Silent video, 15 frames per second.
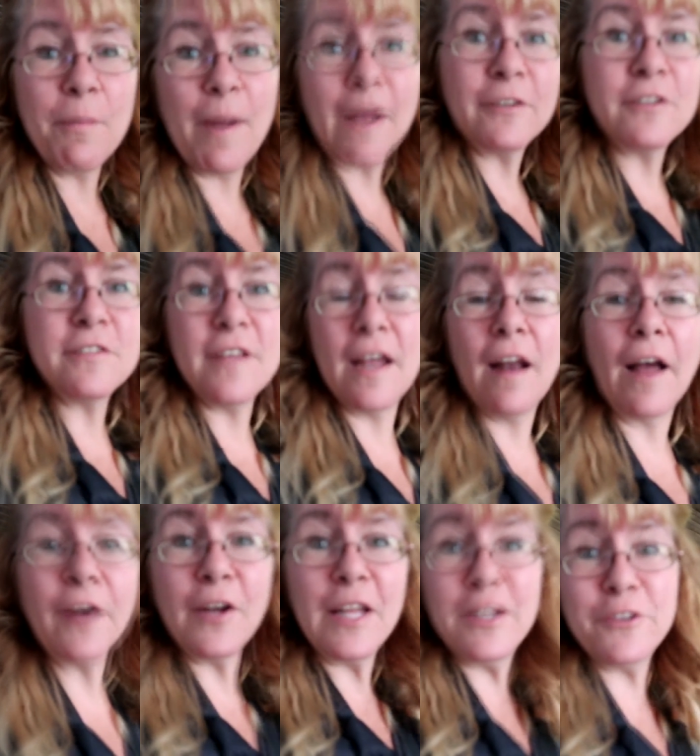chiropractor said
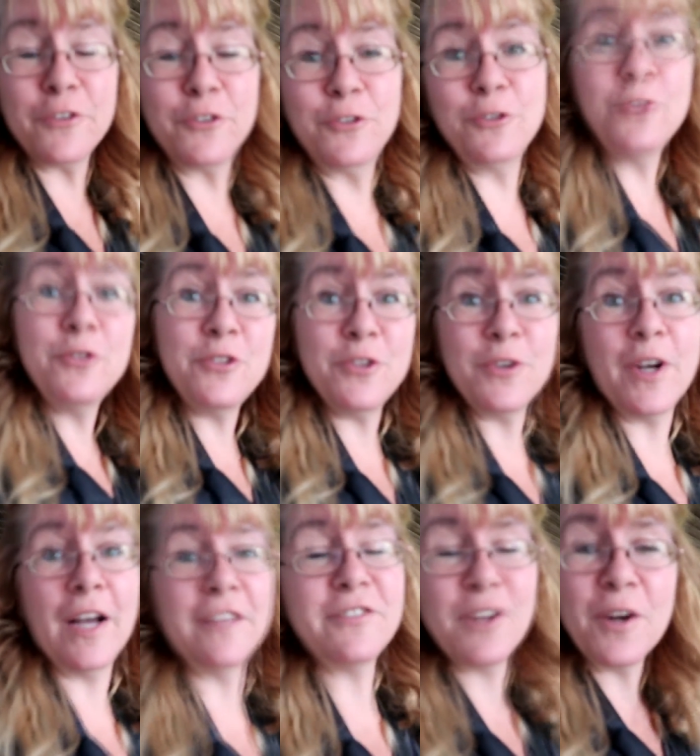I could introduce you
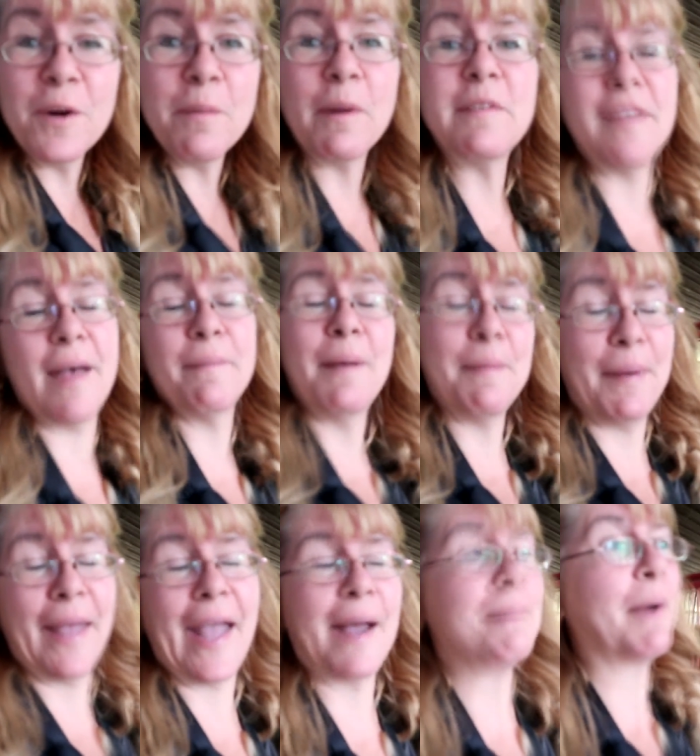guys to her, but Sam had
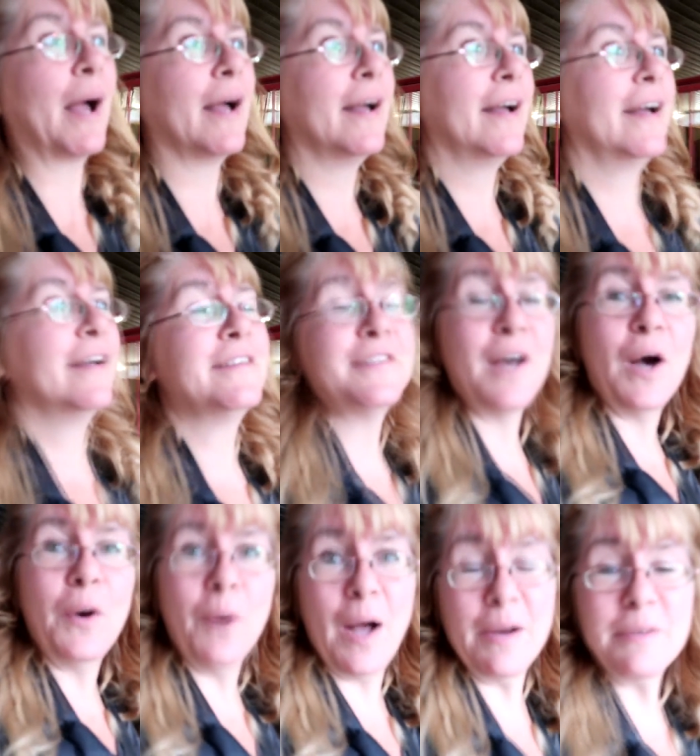my camera.
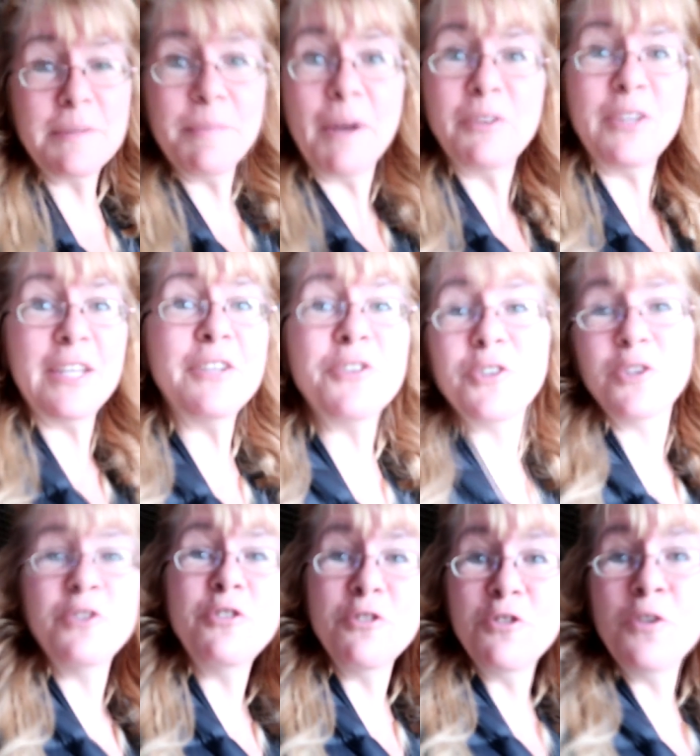So I was about to
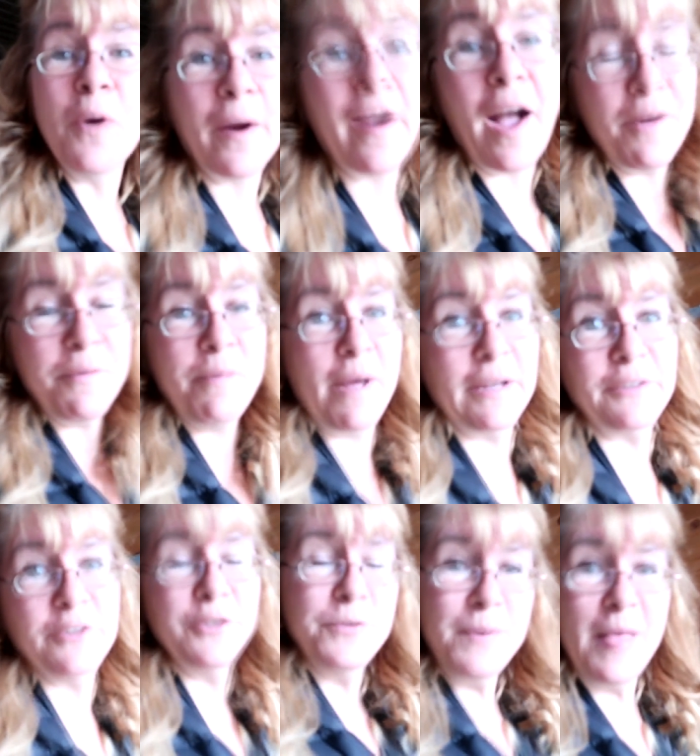introduce you to our
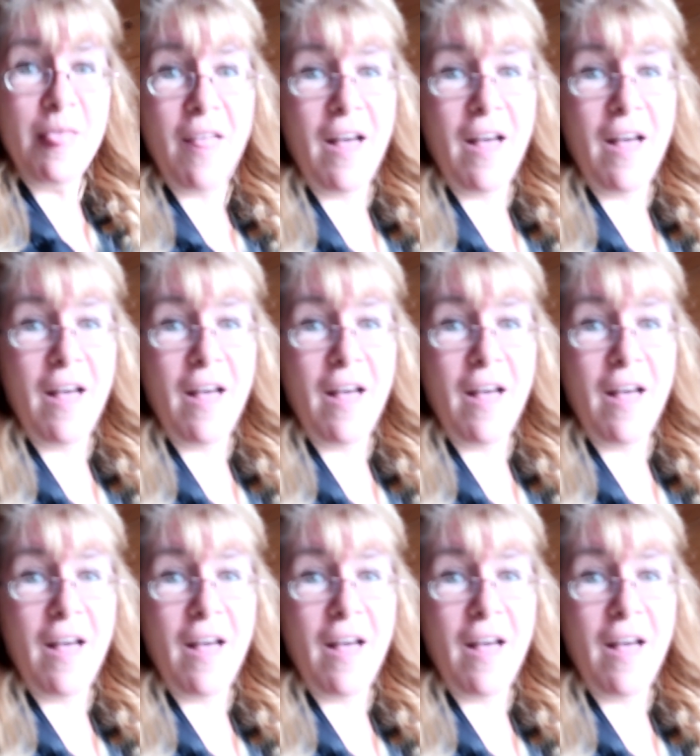chiropractor, who we